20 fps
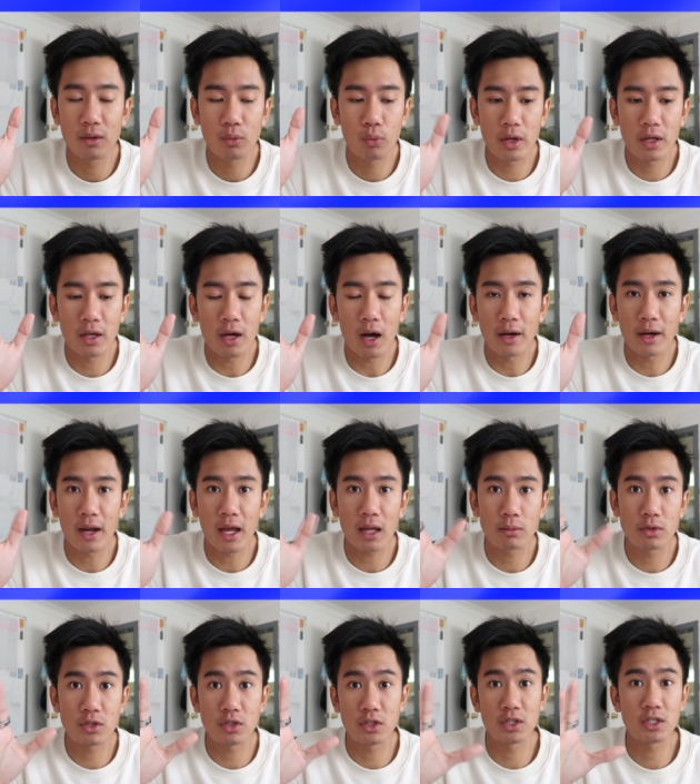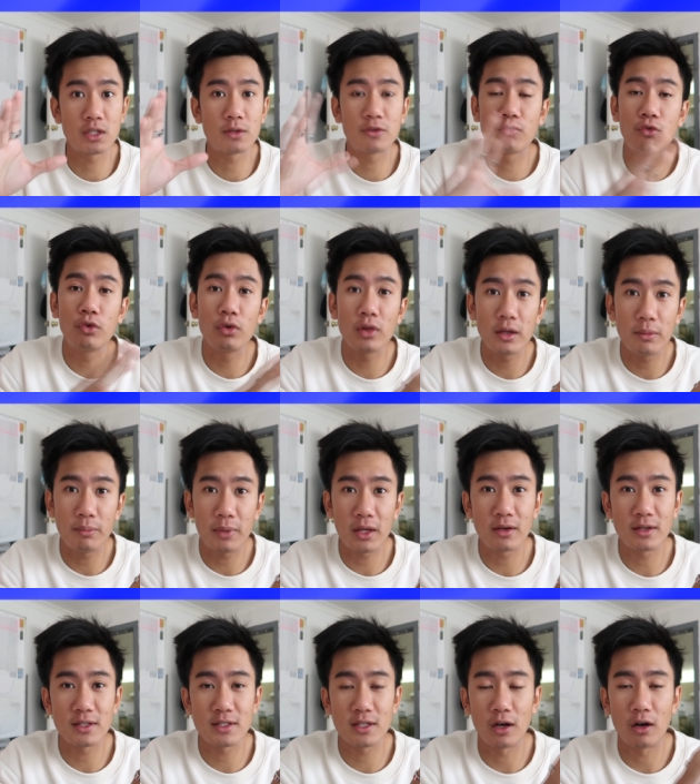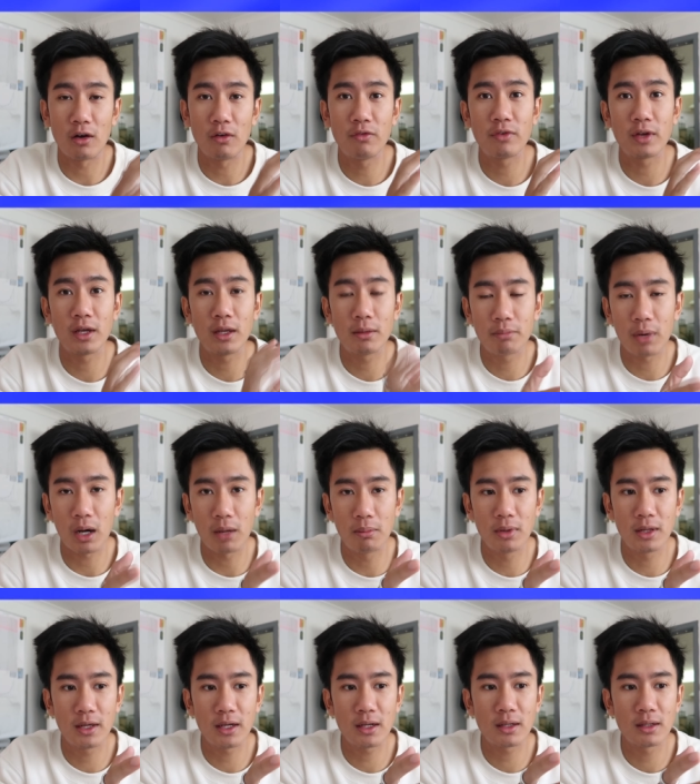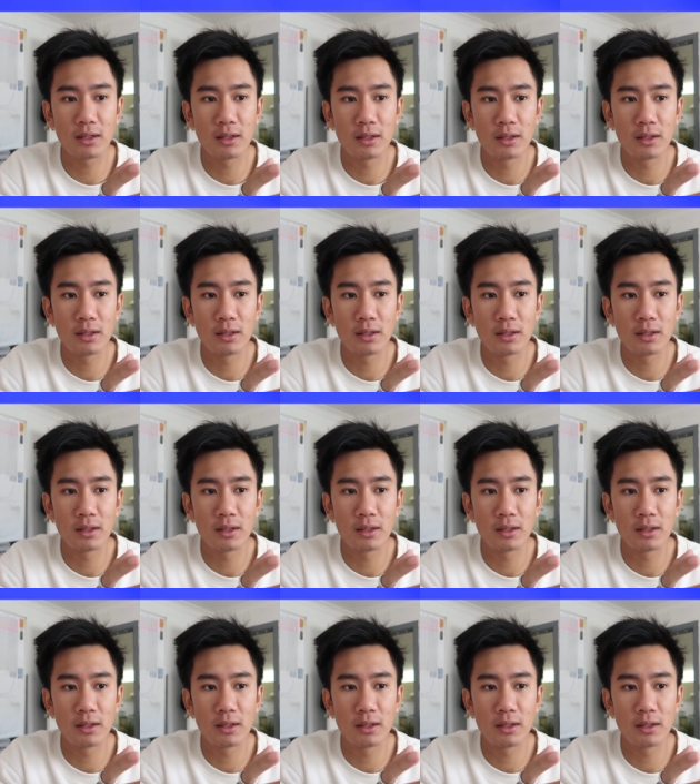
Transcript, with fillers: when you're unable to just fully be yourself in public